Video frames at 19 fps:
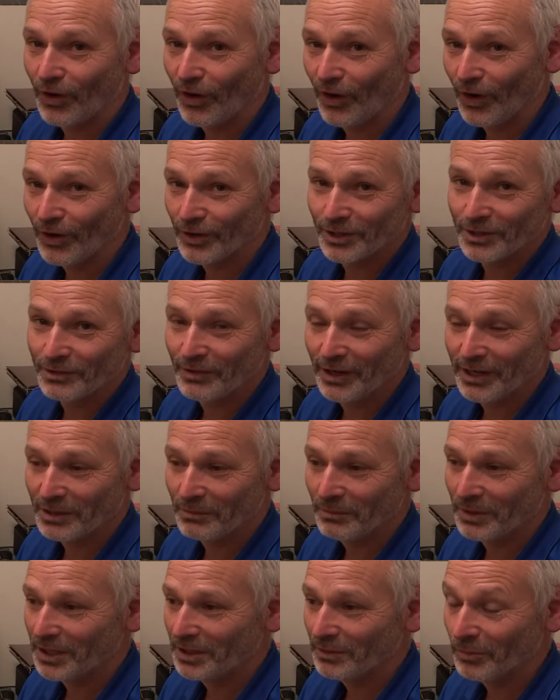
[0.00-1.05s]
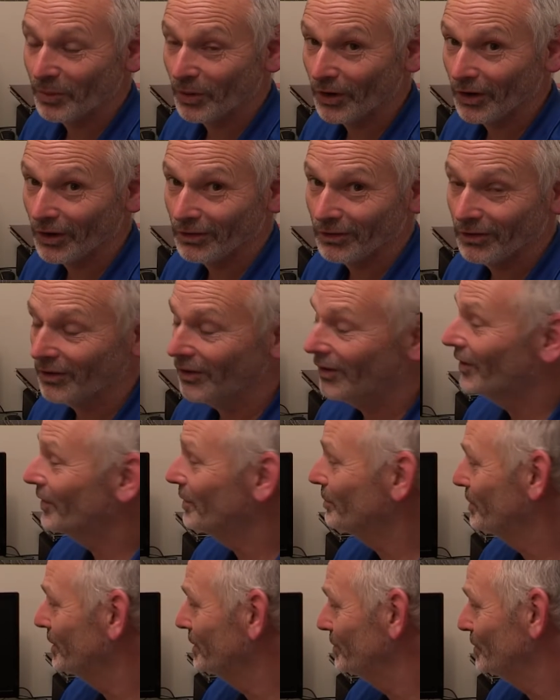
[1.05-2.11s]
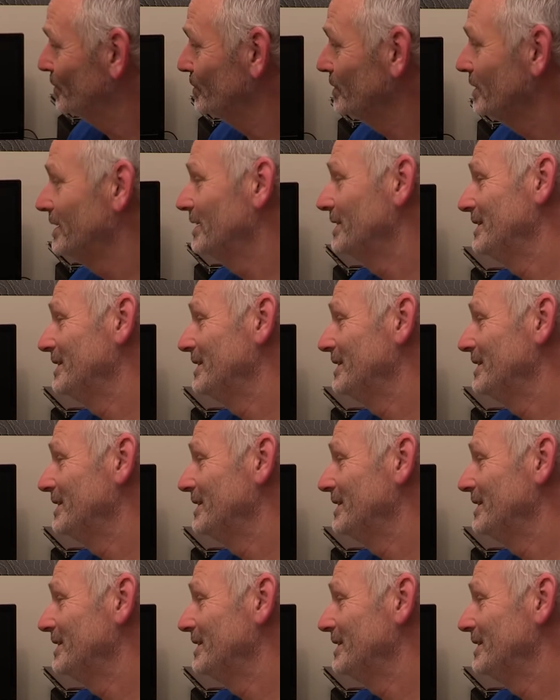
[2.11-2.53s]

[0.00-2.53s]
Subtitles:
highly recommended by a lot of people.